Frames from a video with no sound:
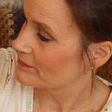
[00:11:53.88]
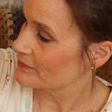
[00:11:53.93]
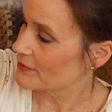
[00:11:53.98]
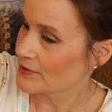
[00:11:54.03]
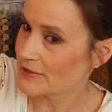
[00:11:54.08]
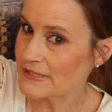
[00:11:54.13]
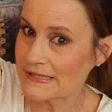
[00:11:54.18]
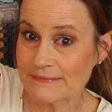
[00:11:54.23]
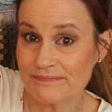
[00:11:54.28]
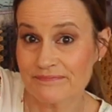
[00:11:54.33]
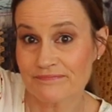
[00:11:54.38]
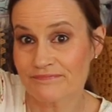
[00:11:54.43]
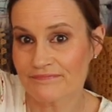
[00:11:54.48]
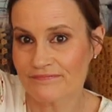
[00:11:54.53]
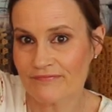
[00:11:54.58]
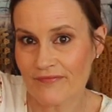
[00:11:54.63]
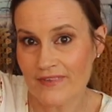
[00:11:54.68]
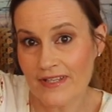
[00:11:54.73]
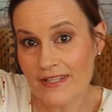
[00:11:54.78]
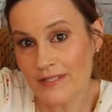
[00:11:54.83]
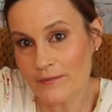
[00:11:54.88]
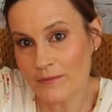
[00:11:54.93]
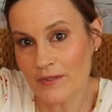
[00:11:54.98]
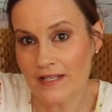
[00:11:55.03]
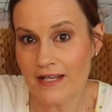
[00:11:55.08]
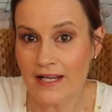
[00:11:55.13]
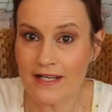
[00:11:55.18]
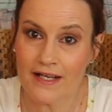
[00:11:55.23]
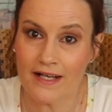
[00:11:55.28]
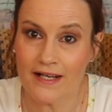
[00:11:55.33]
But
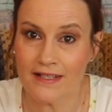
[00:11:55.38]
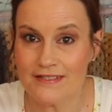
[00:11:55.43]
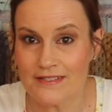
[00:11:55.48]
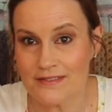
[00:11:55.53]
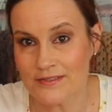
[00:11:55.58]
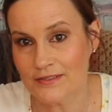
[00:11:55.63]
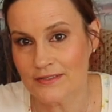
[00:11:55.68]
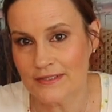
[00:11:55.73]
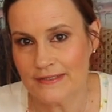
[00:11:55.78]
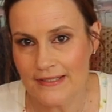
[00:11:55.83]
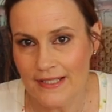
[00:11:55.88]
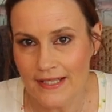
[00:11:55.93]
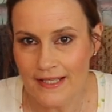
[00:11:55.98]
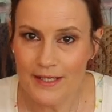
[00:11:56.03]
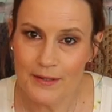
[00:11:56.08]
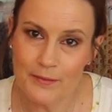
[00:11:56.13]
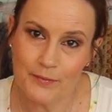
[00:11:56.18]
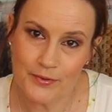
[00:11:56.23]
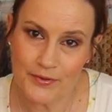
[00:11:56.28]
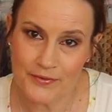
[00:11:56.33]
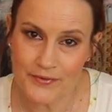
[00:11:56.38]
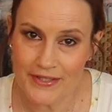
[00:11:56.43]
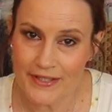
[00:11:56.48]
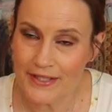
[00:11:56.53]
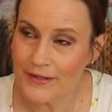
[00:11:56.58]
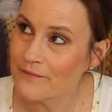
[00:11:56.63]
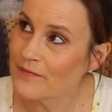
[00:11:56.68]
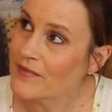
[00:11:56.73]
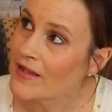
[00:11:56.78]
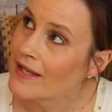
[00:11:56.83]
anyway, I can't, so, but
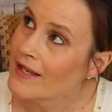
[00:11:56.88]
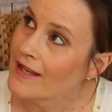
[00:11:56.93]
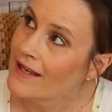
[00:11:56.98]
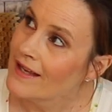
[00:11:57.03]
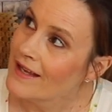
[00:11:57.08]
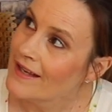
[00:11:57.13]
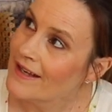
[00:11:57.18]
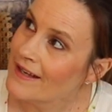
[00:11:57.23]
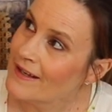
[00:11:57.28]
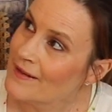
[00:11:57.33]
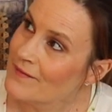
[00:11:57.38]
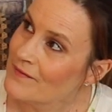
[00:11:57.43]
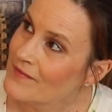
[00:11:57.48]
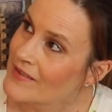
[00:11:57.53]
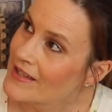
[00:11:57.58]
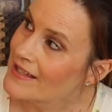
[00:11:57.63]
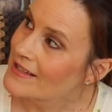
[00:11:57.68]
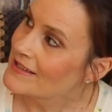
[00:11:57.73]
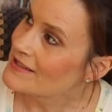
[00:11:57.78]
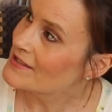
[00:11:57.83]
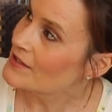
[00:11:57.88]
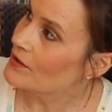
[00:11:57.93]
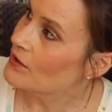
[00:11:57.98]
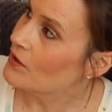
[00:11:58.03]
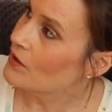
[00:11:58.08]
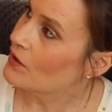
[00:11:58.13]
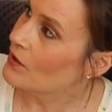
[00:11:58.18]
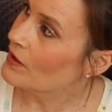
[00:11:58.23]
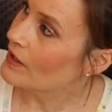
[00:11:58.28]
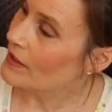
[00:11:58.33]
yeah.
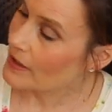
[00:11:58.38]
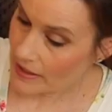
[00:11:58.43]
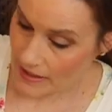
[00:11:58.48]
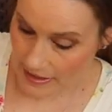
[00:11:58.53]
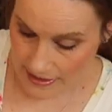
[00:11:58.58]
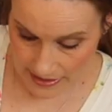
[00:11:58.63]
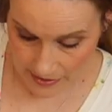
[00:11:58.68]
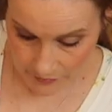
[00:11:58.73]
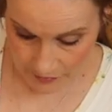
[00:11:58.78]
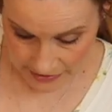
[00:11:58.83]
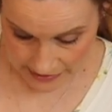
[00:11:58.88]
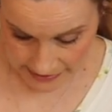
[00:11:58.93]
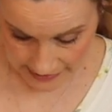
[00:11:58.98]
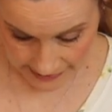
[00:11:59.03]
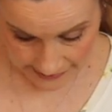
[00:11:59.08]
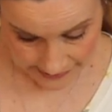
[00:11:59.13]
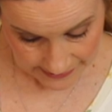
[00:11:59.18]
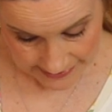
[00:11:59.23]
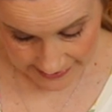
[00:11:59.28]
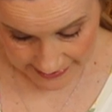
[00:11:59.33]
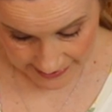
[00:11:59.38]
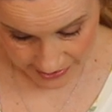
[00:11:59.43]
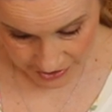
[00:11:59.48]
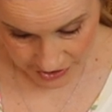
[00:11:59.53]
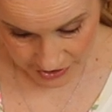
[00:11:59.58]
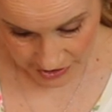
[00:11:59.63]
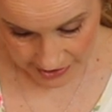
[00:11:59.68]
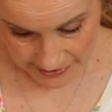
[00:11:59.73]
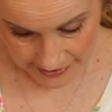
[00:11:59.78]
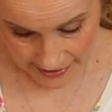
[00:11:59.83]
So I really like this
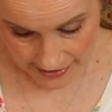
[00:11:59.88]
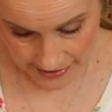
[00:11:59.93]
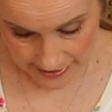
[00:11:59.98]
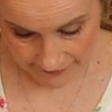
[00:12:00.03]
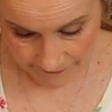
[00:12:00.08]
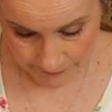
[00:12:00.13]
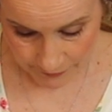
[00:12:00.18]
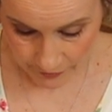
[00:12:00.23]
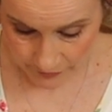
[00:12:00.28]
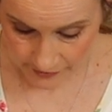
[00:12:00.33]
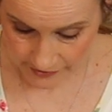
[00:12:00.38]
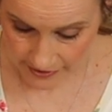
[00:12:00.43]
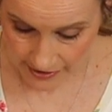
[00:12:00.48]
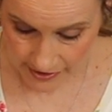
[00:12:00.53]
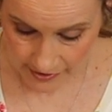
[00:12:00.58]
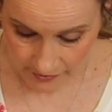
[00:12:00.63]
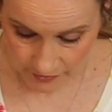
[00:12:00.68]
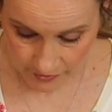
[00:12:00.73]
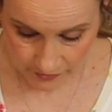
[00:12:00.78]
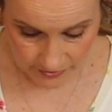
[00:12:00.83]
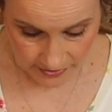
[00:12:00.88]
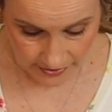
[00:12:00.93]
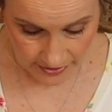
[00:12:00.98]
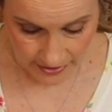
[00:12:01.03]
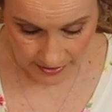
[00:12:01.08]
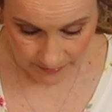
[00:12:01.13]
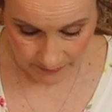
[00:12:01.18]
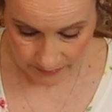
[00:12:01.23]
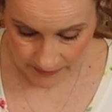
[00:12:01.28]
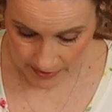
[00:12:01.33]
t-shirt again. I've put,
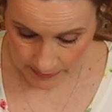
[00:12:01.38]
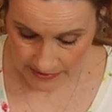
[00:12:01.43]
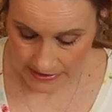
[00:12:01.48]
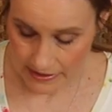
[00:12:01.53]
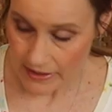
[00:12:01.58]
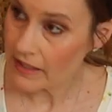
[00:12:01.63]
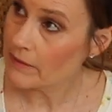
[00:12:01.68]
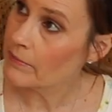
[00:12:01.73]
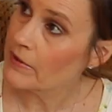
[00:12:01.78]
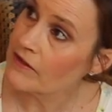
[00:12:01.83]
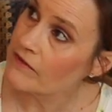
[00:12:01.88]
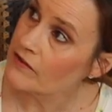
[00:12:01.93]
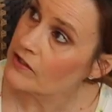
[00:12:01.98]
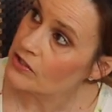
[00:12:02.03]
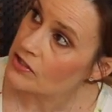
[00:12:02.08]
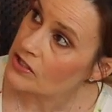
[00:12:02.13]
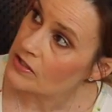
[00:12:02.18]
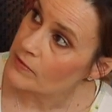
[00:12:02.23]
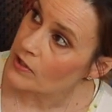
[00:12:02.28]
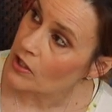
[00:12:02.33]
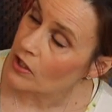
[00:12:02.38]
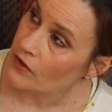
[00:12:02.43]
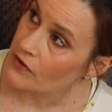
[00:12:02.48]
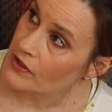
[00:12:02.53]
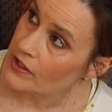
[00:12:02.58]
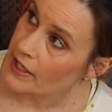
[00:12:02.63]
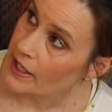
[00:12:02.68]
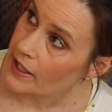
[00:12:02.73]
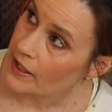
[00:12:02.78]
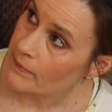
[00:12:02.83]
maybe a little bit of adjustment on
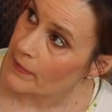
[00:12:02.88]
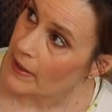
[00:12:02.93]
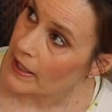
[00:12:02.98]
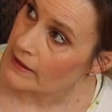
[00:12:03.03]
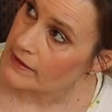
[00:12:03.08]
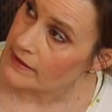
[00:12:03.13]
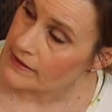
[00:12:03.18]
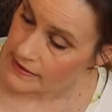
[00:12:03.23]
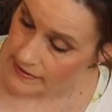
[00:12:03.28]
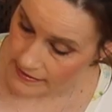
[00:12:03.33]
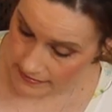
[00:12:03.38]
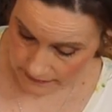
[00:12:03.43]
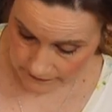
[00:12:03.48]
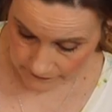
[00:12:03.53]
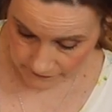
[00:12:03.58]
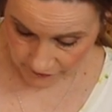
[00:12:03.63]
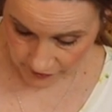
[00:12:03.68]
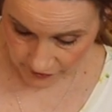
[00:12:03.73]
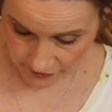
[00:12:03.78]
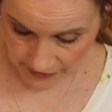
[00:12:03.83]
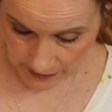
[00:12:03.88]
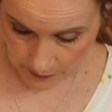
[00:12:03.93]
the neckband for